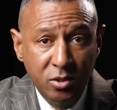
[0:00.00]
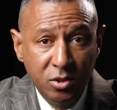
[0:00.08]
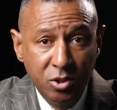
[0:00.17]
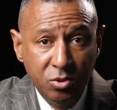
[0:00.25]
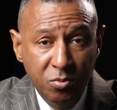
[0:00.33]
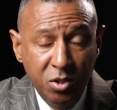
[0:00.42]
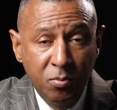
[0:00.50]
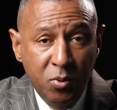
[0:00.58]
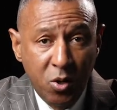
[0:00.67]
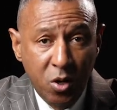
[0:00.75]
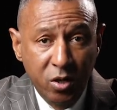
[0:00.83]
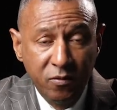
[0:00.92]
to be a
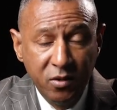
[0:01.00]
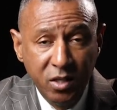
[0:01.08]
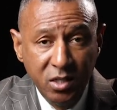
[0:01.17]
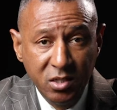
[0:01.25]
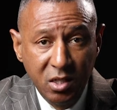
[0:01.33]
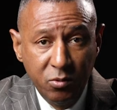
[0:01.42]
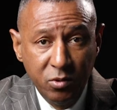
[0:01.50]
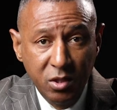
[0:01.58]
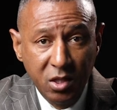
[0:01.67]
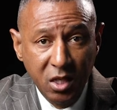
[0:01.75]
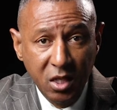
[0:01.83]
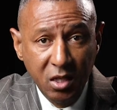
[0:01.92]
part of this, and I want to
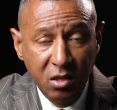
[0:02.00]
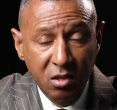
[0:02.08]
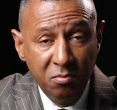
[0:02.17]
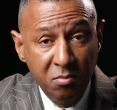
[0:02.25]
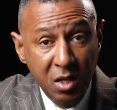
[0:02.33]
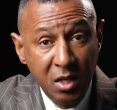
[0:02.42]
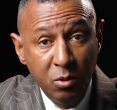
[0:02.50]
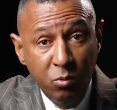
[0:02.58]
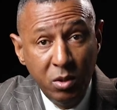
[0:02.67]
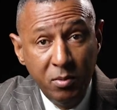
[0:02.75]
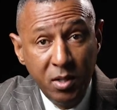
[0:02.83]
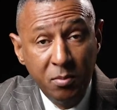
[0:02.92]
thank the men and
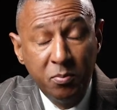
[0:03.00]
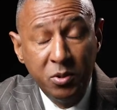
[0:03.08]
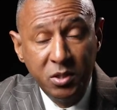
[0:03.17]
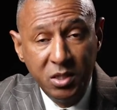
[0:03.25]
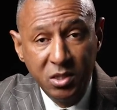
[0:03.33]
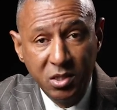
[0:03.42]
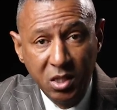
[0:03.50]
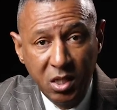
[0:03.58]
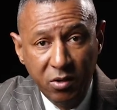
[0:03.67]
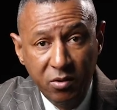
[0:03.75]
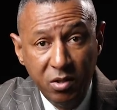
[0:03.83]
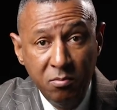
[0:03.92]
women that put this
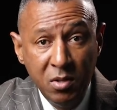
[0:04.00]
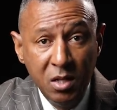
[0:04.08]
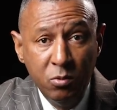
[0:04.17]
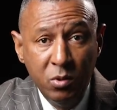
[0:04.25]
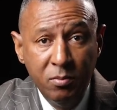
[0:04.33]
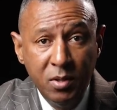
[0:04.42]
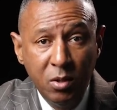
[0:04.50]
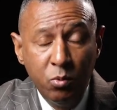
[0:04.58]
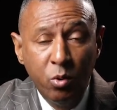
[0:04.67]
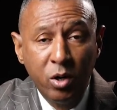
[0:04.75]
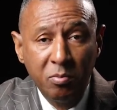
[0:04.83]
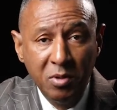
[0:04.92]
together and the men and women that
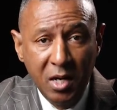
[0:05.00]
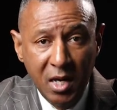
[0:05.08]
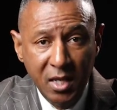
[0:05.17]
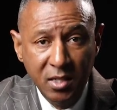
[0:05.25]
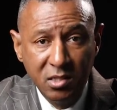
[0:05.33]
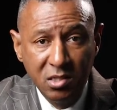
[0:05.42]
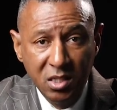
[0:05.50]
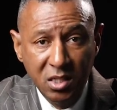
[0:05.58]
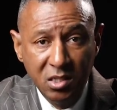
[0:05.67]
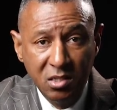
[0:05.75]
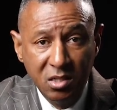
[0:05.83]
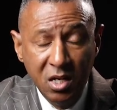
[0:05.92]
work behind the
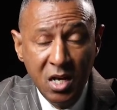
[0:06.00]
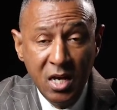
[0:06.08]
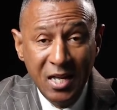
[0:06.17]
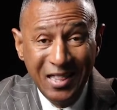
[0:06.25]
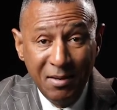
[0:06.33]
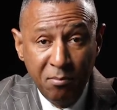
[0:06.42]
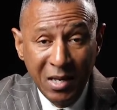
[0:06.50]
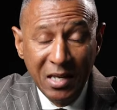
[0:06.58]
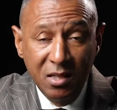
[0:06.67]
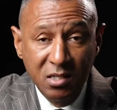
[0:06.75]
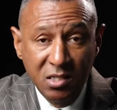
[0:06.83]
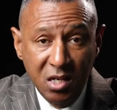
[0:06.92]
scenes that
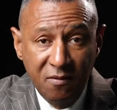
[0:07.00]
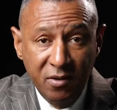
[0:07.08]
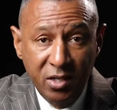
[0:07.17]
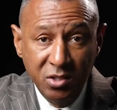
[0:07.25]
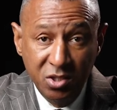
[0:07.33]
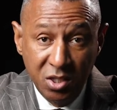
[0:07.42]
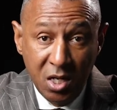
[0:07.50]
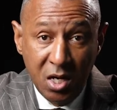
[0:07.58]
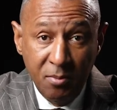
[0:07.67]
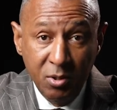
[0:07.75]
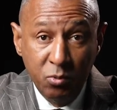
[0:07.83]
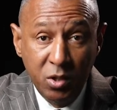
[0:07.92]
make the Salvation
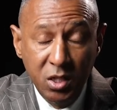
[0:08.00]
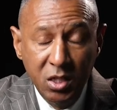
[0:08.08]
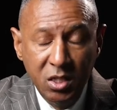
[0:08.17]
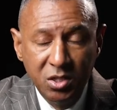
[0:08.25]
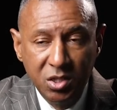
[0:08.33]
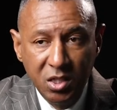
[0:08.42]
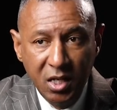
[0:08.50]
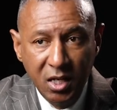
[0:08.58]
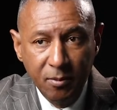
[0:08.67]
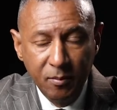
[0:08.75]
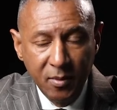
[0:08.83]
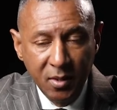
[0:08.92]
Army what it is today.